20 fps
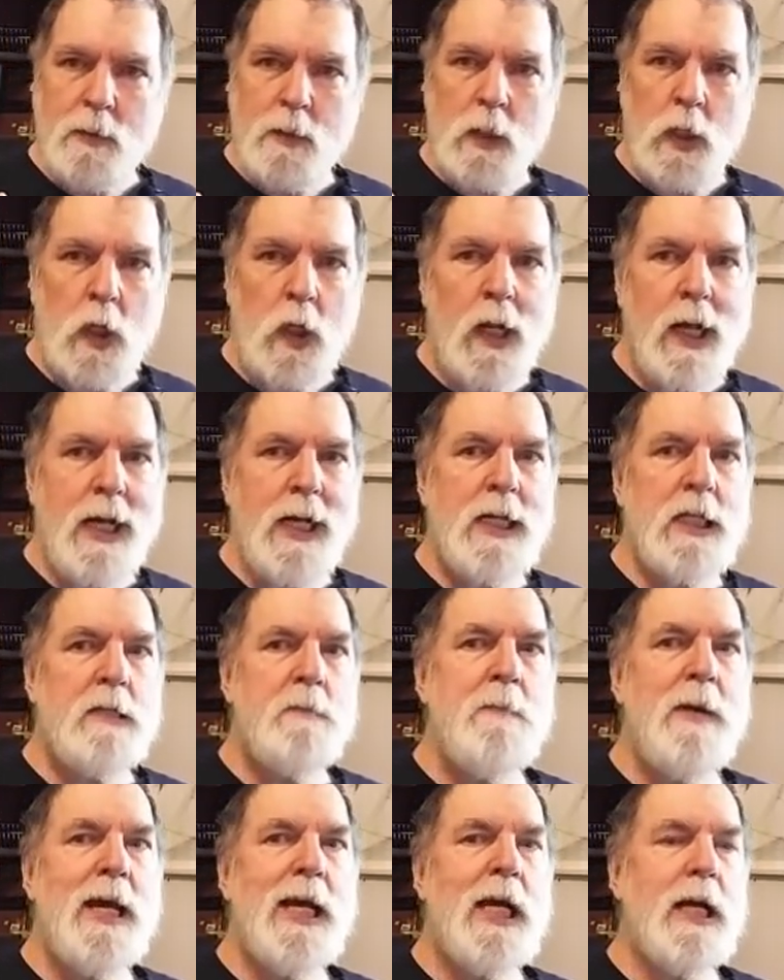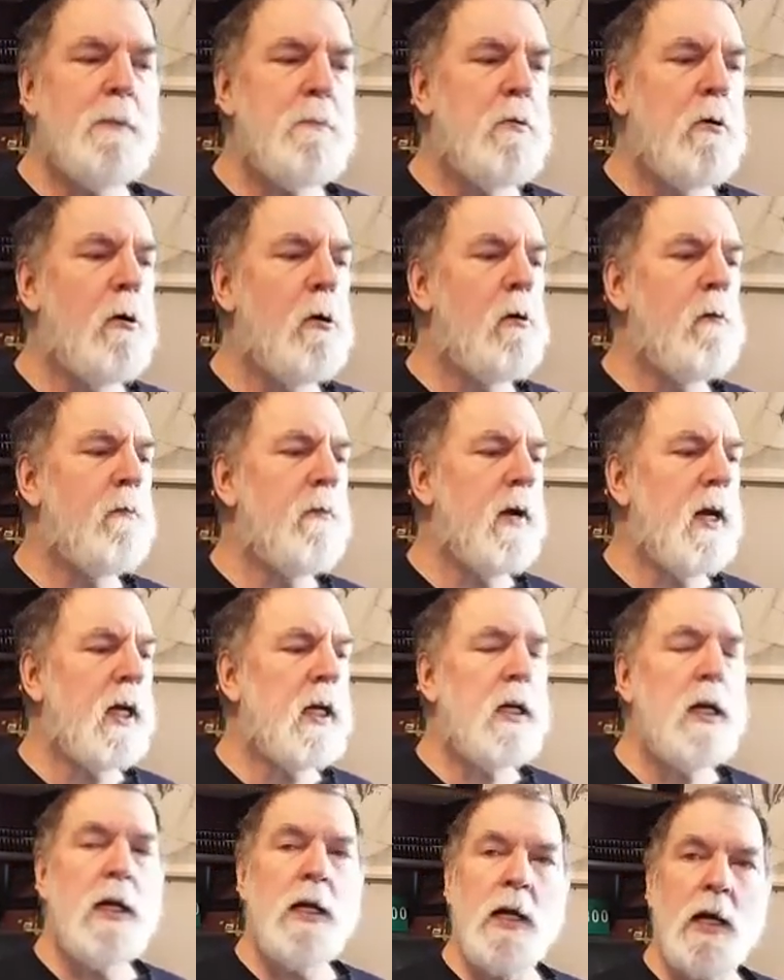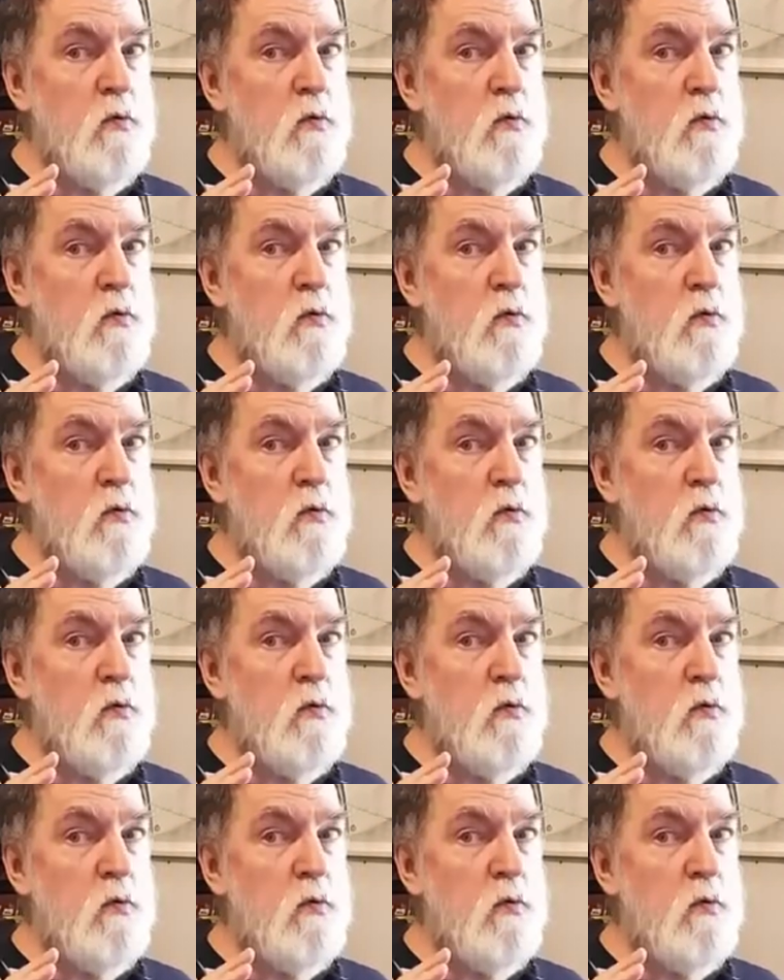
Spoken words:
Let us make it perfect,